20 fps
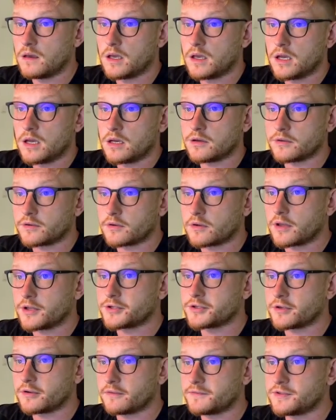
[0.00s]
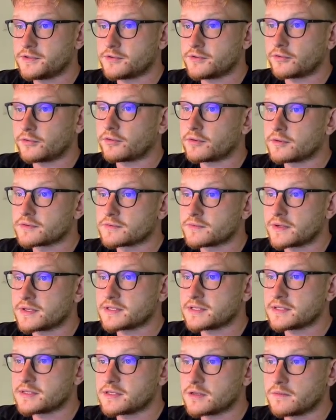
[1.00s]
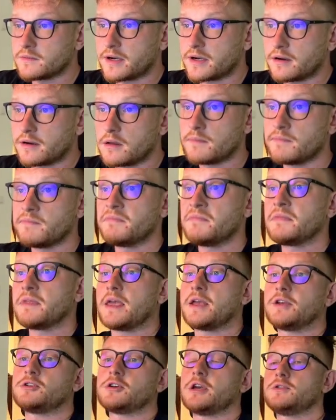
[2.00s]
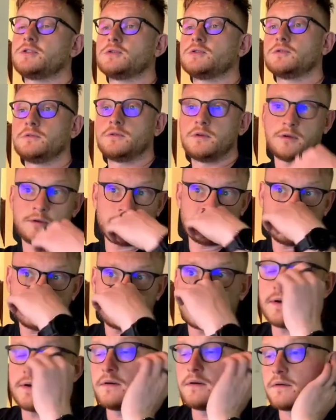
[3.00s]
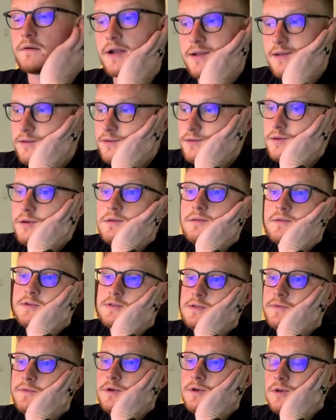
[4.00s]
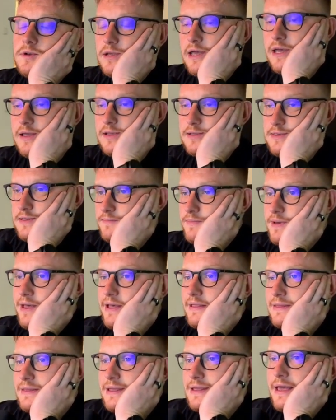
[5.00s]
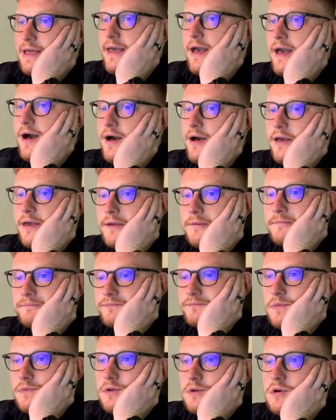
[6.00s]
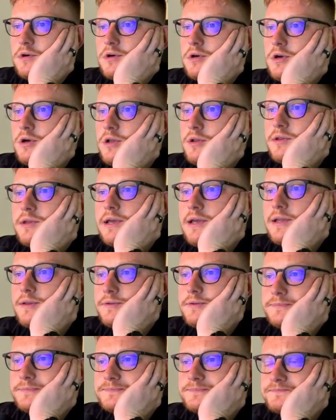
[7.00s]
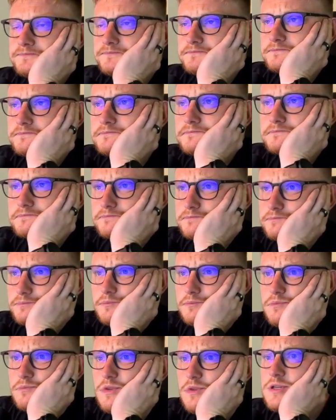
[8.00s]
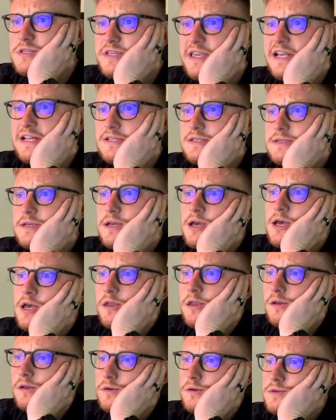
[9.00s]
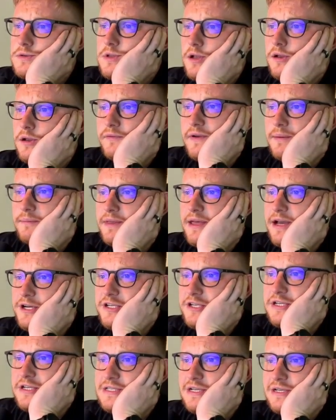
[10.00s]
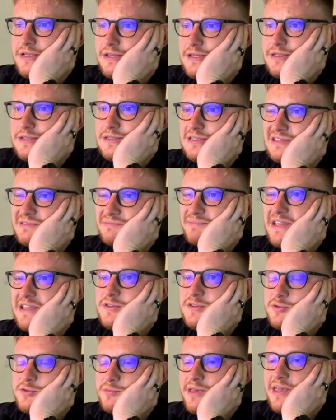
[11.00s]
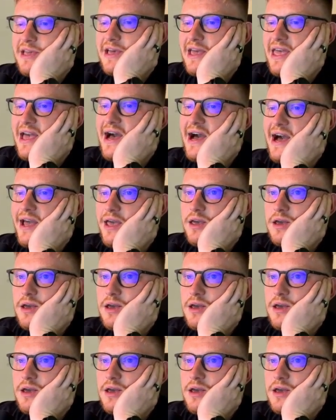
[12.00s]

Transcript: not a collection of disjoint tools, one system where, yeah, try to run, first of all, some anti-AI content skills. You lose a lot of M dashes and it speaks to me AI.